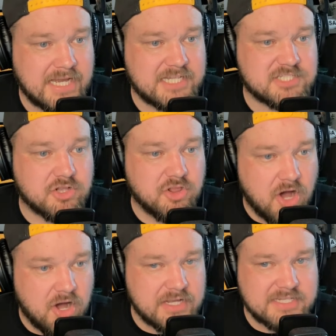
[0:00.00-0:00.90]
As
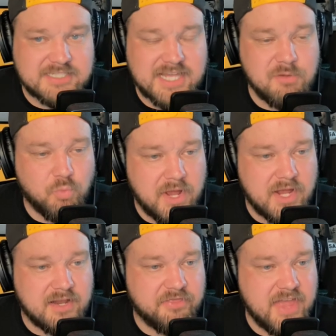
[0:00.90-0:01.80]
long as they
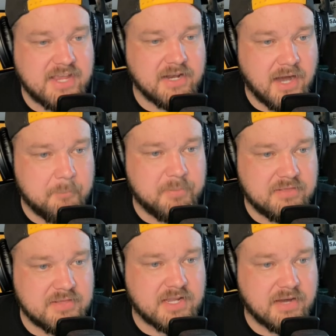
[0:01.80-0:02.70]
win and they can
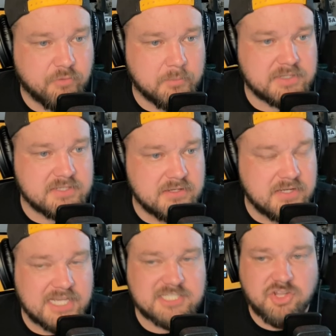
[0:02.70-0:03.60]
upend the government.
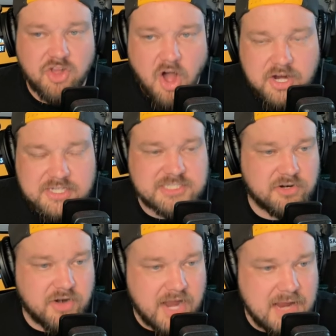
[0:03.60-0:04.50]
As long as
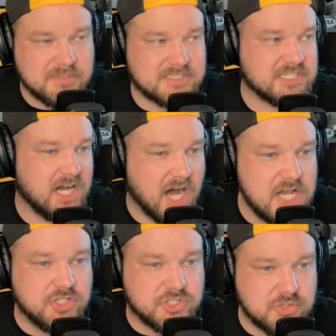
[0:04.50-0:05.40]
their aim is to
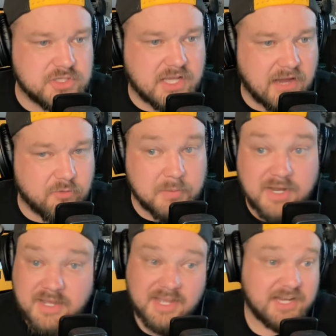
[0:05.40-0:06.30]
undo the government.
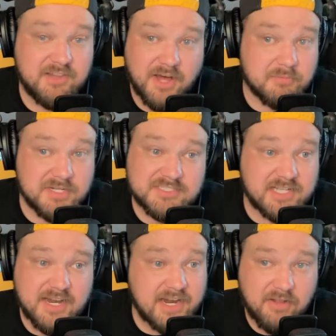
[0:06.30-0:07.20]
And Elon Musk
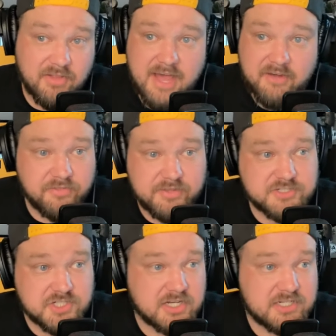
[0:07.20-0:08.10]
said it out loud on the
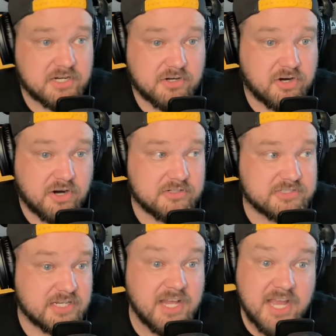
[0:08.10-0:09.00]
Tucker
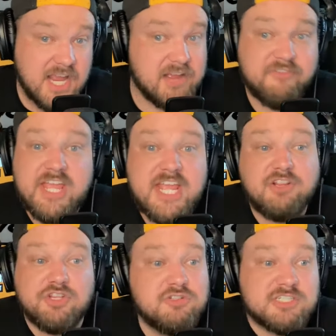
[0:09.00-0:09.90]
Carlson. If he
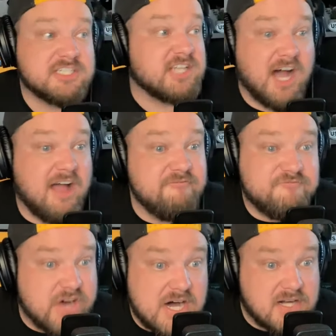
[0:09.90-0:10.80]
loses, I'm
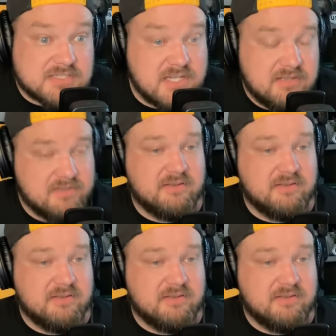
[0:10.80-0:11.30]
fucked.